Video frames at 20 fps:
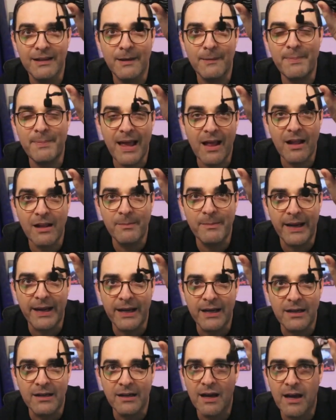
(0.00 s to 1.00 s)
lapel
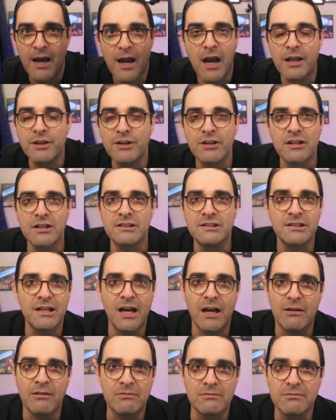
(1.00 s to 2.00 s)
mic and you're good to
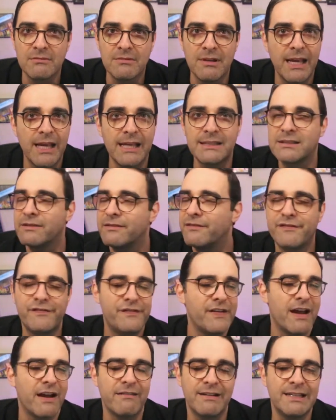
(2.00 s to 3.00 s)
go. It's a
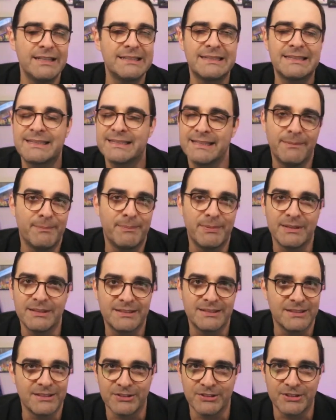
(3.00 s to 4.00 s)
very simple
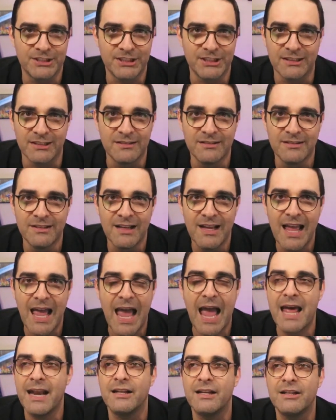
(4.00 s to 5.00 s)
solution
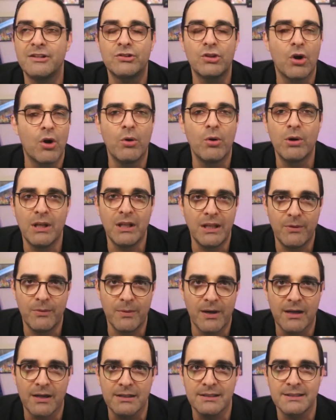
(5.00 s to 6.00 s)
and it totally
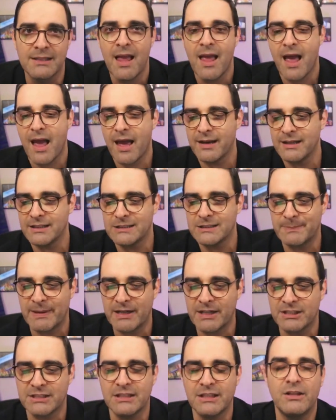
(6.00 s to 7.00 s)
works. And
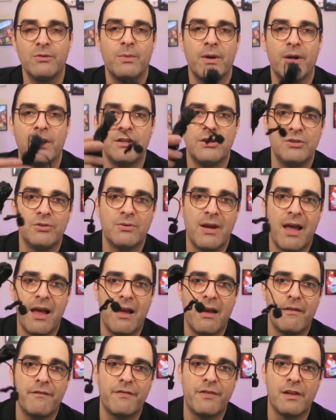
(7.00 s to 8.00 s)
especially when you
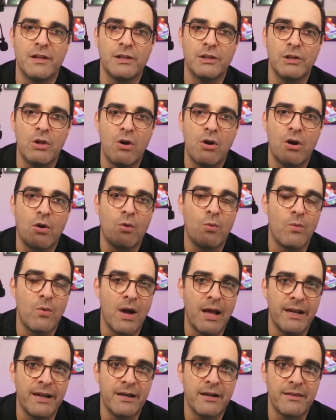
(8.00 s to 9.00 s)
have the long
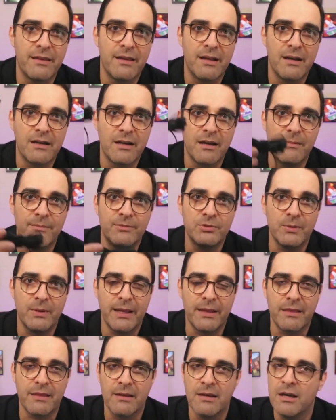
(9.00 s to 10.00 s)
wire that it comes
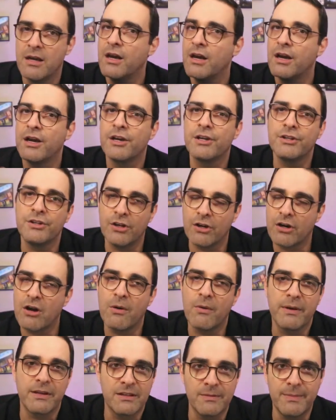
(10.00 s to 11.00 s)
with, you're
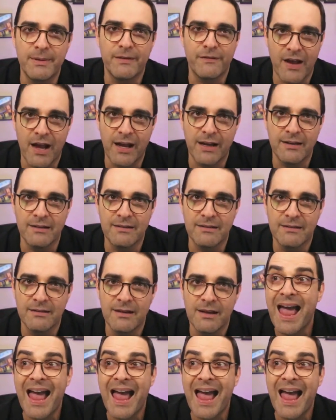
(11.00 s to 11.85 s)
going to be fine.